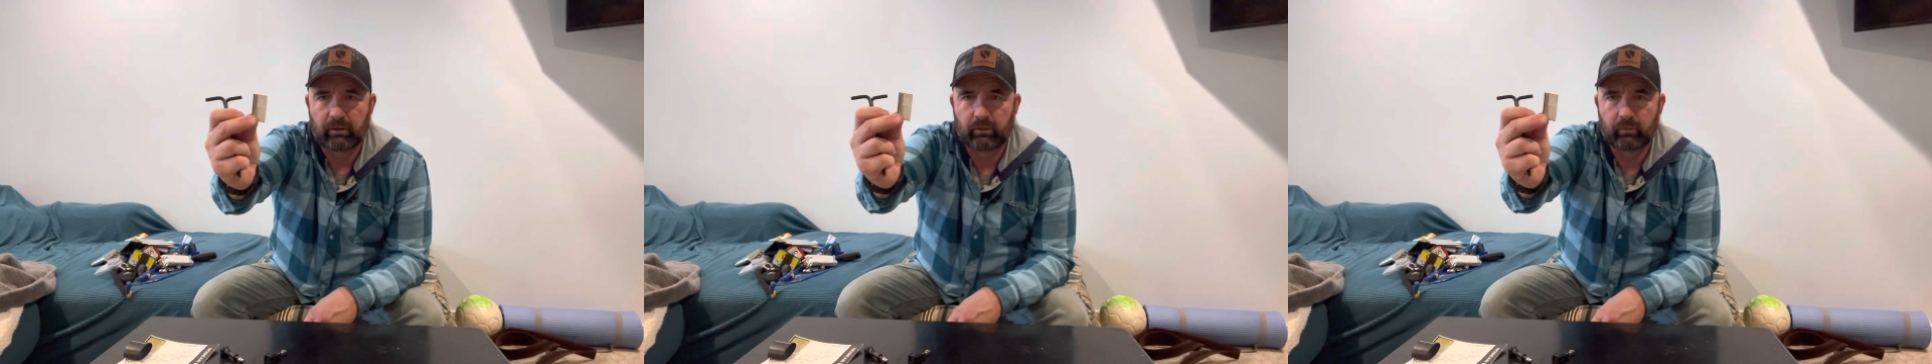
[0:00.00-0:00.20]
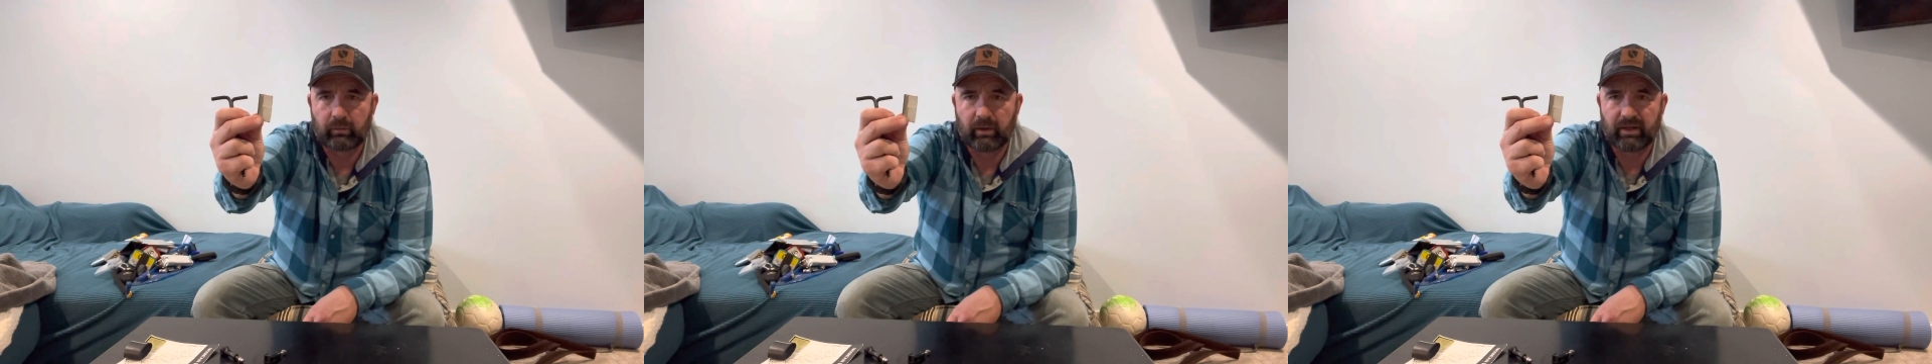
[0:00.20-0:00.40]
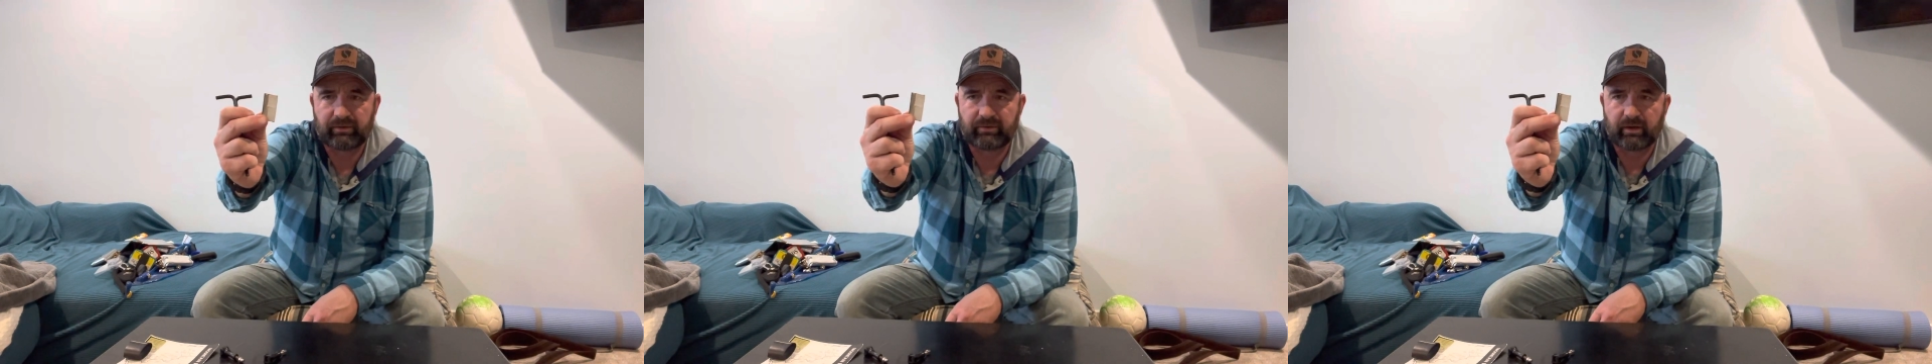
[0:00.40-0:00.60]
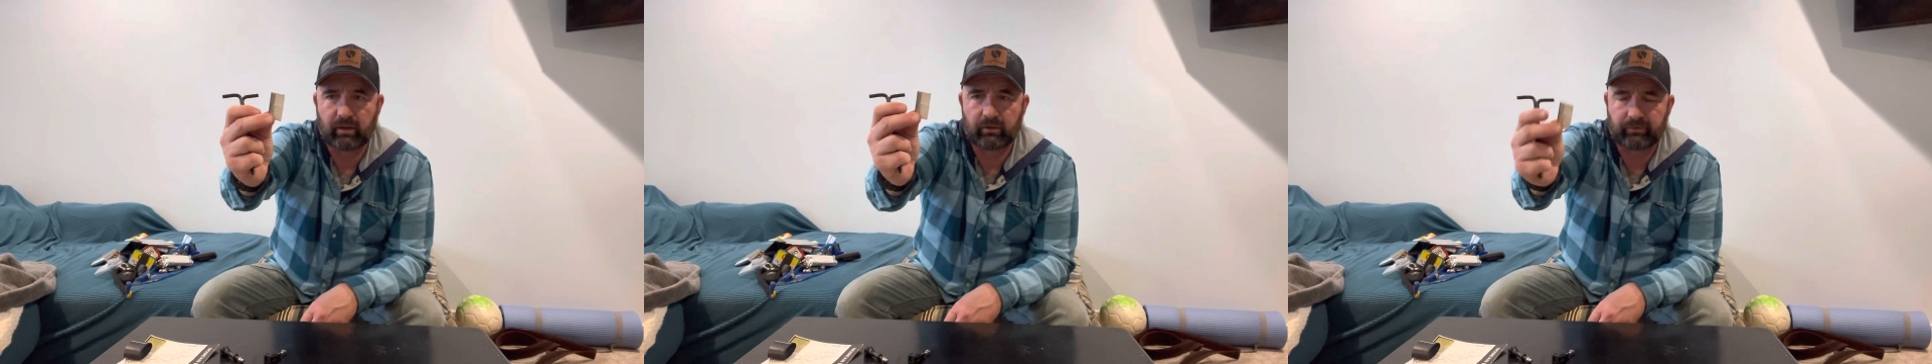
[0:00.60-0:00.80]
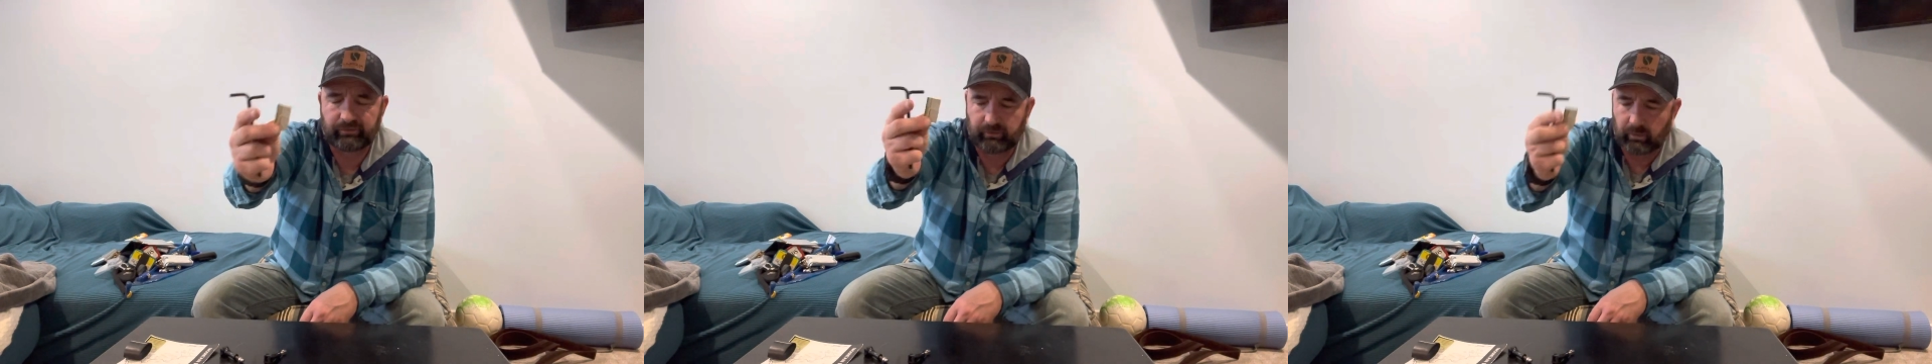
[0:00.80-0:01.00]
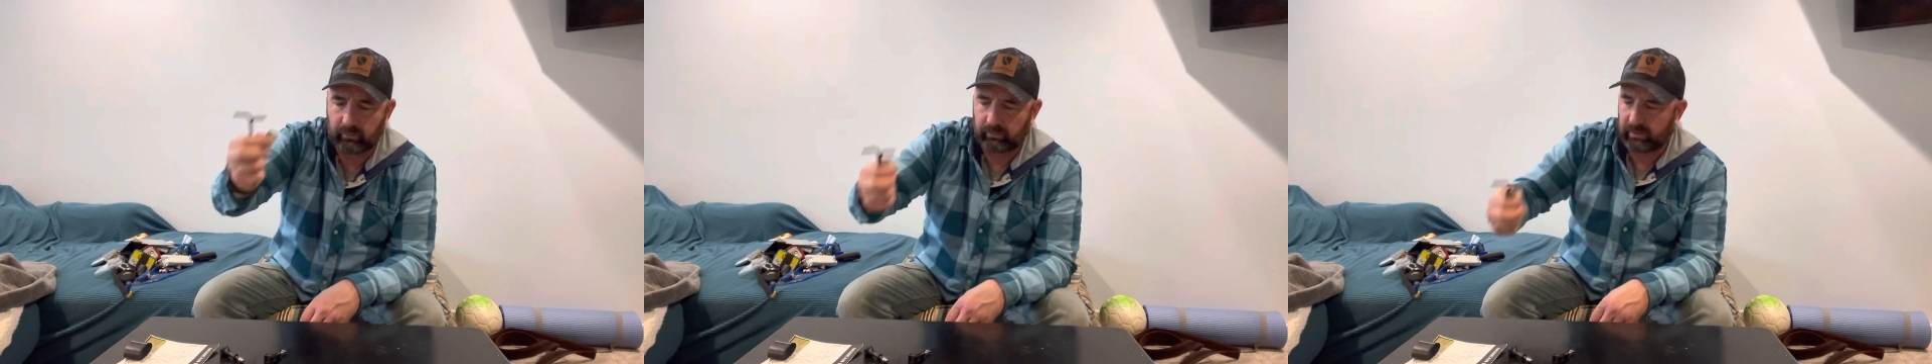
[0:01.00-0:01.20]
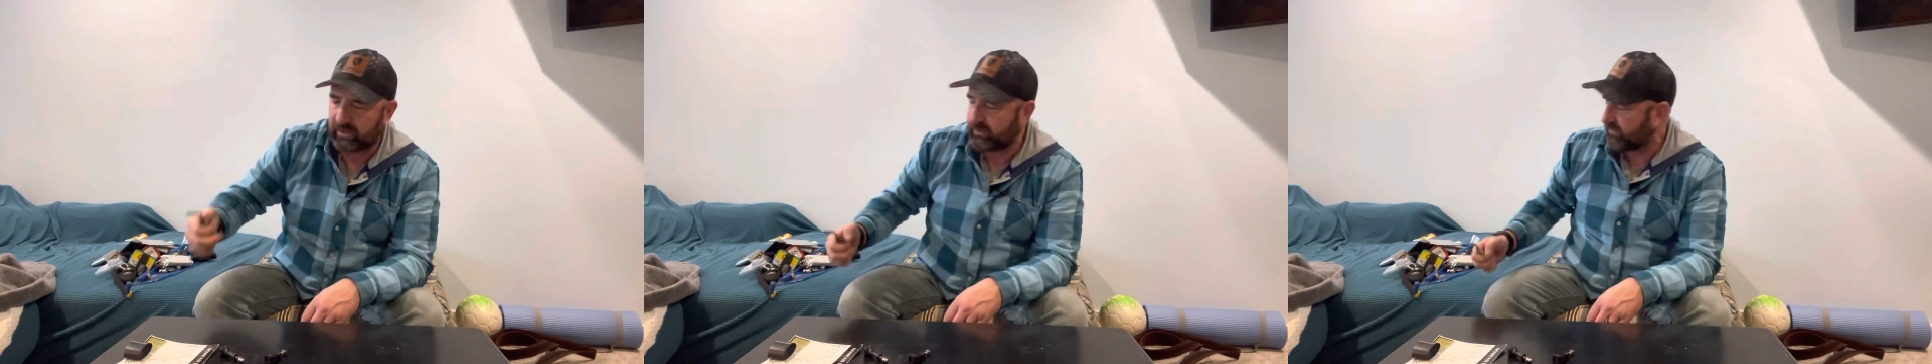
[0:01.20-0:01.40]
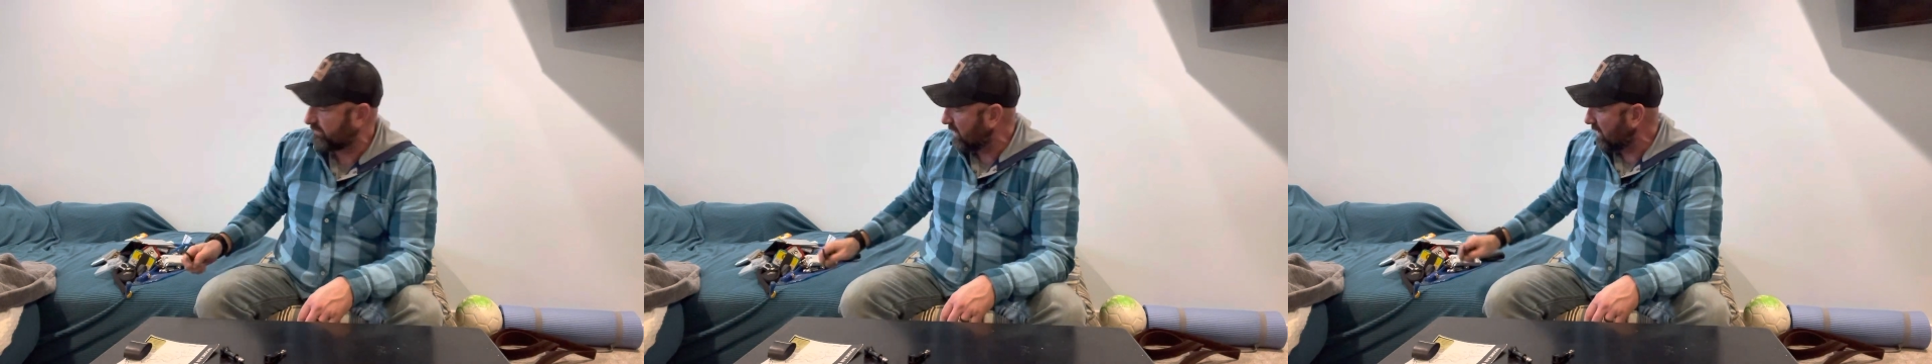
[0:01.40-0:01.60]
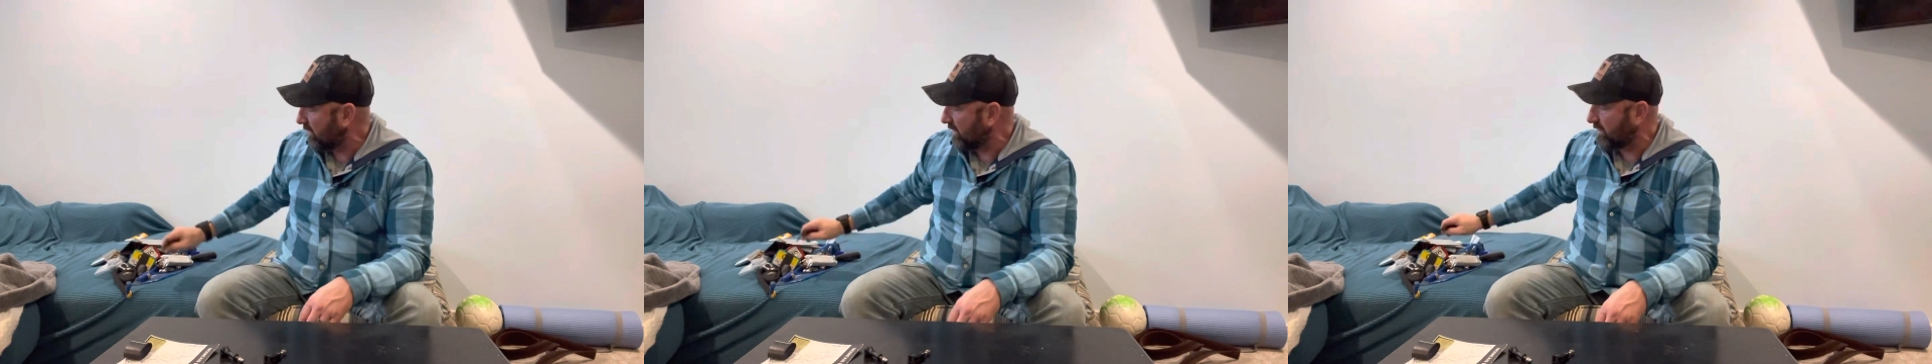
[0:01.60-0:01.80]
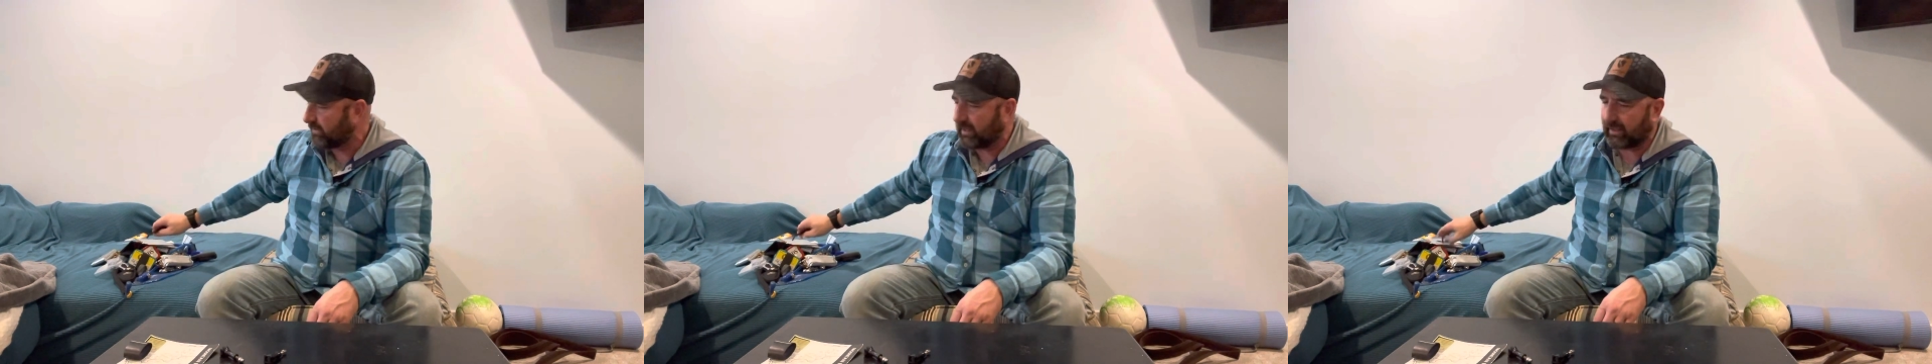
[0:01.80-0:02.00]
right there. So I just
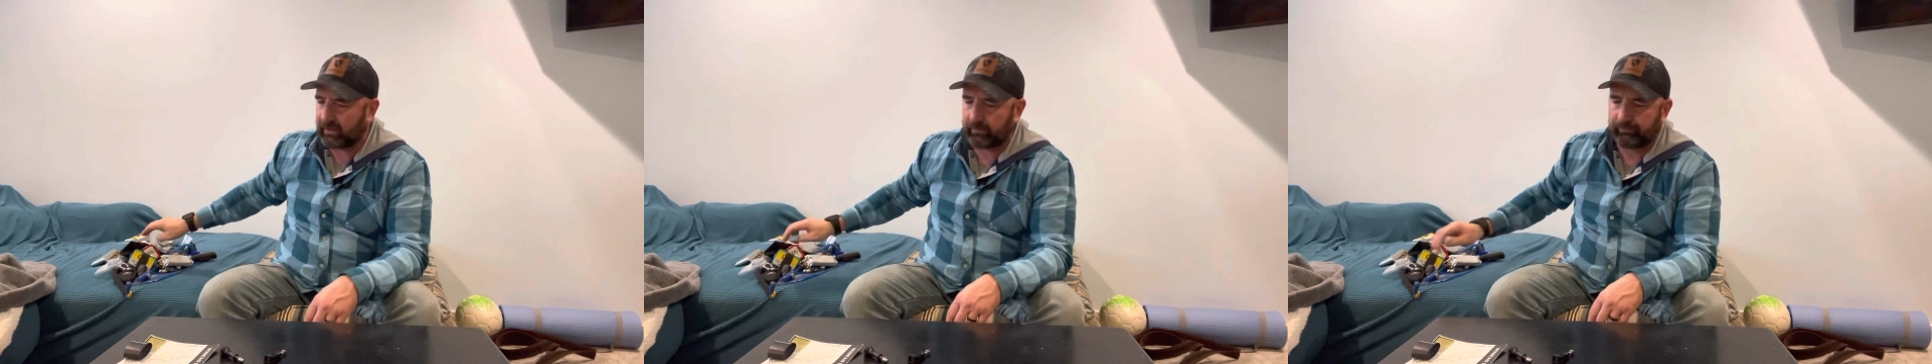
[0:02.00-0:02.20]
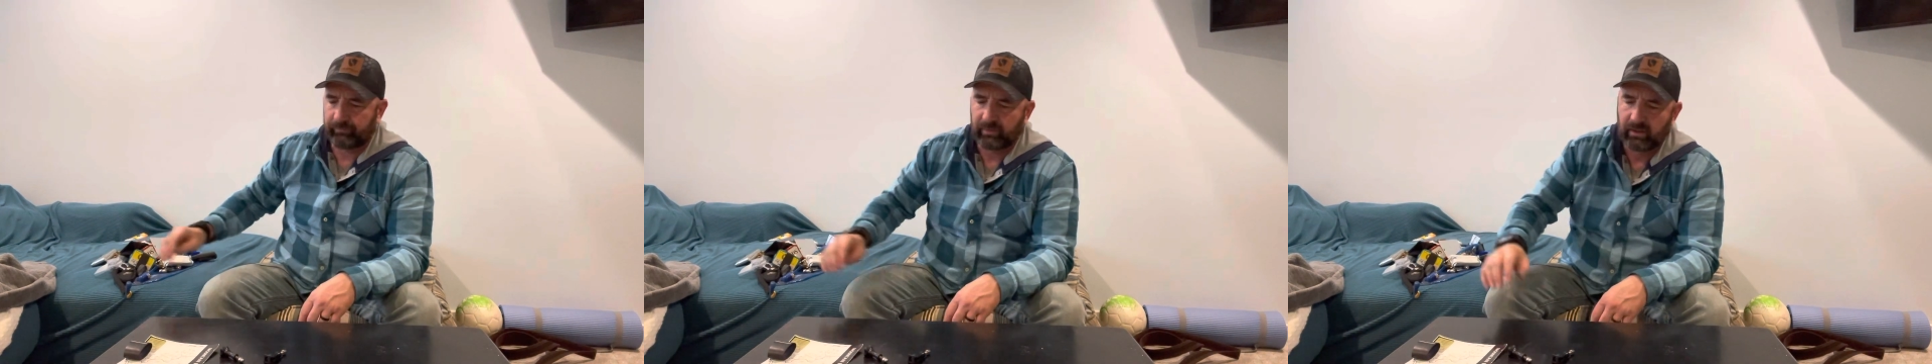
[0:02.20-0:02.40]
carry that.